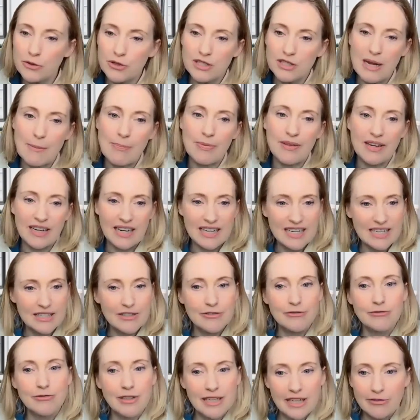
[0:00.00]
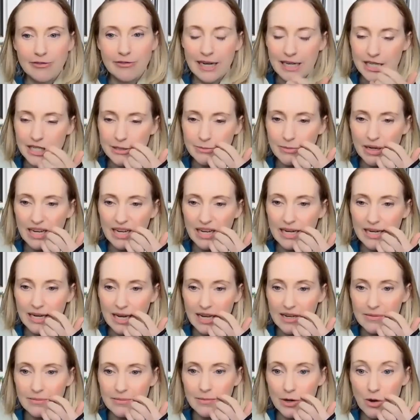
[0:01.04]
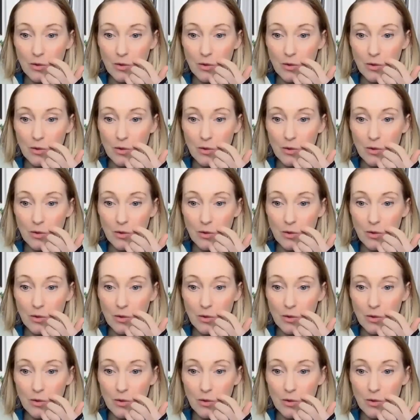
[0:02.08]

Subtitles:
or something and I had to rearrange my